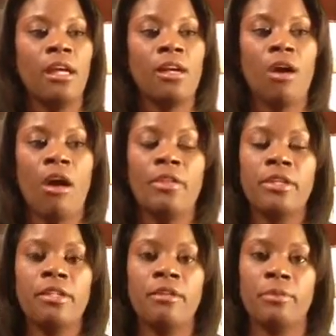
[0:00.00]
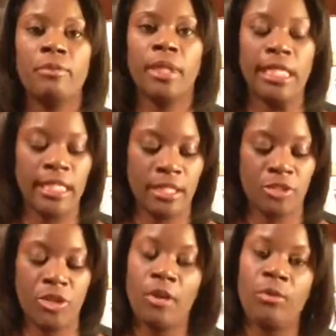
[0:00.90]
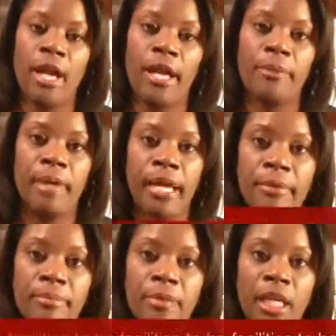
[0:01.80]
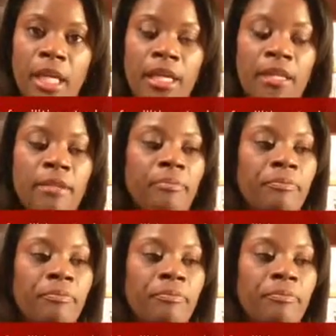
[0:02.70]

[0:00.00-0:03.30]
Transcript: Call these different places and try to work out a payment plan.